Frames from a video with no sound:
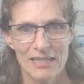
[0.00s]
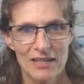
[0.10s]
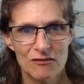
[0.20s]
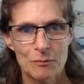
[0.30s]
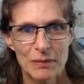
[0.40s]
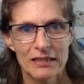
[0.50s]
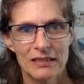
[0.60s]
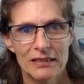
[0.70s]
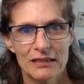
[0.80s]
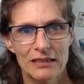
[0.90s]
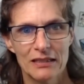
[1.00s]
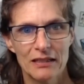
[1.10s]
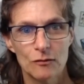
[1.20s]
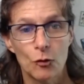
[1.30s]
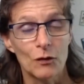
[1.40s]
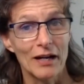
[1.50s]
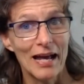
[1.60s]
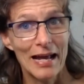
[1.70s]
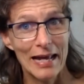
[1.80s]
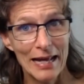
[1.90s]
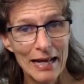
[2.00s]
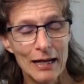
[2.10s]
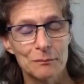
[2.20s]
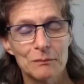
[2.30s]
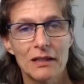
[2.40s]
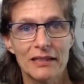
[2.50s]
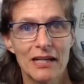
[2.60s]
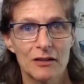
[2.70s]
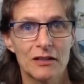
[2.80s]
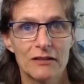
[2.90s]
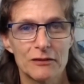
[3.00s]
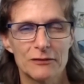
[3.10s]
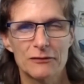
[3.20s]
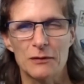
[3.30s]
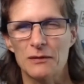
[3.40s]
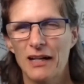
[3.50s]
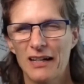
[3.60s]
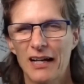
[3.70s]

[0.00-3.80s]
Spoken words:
have been, or am, a caregiver for,